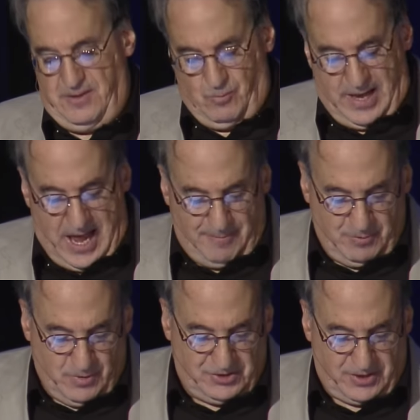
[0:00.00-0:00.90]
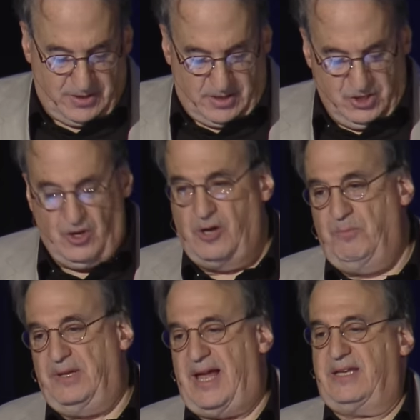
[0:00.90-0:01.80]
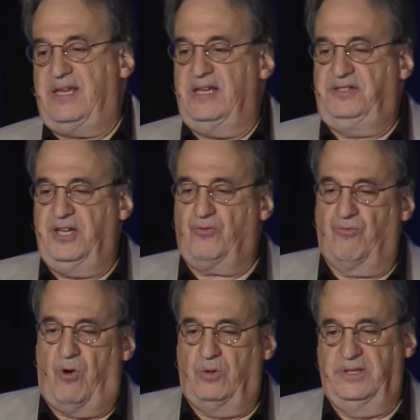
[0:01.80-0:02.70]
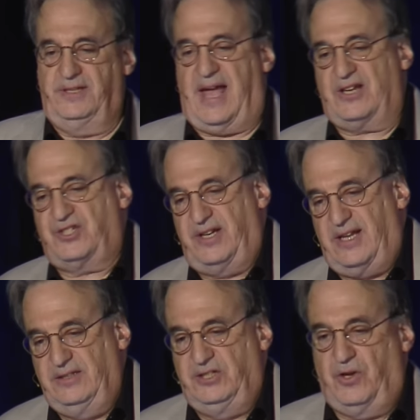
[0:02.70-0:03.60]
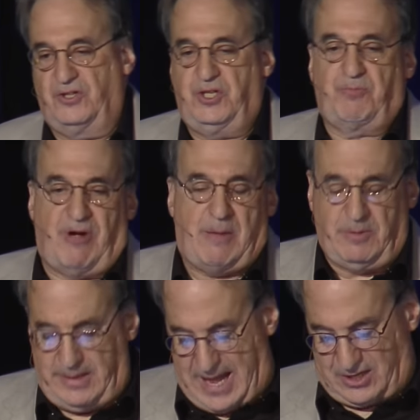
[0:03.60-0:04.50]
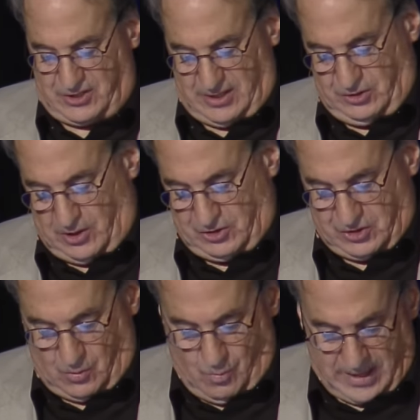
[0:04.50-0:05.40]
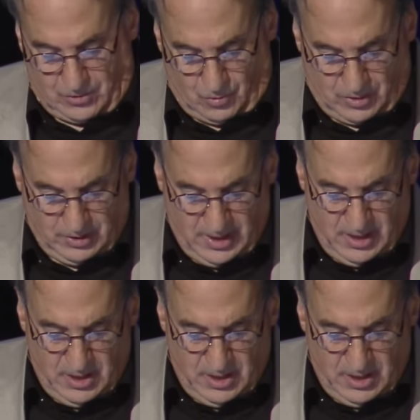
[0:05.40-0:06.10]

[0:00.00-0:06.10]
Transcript: what happened was a young black kid, Dick Rowland, probably accidentally touches a white girl